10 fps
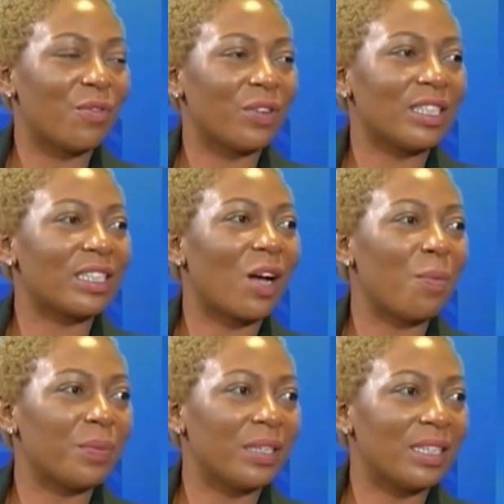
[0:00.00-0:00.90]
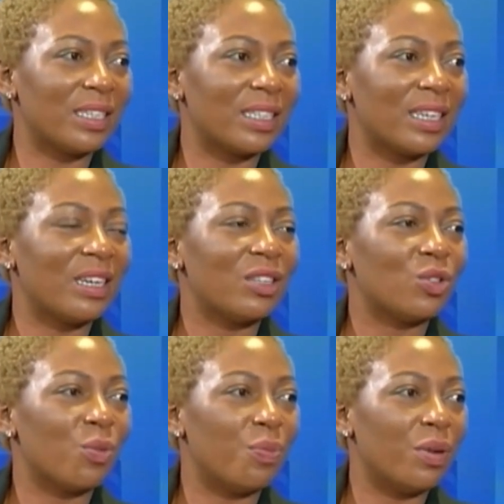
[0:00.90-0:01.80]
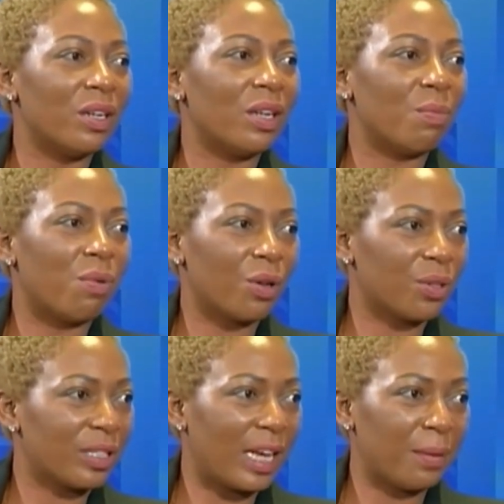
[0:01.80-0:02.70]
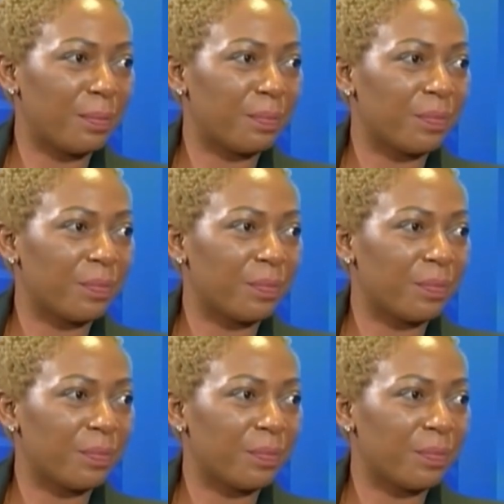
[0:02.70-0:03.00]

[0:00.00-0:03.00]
for these companies to build a prototype,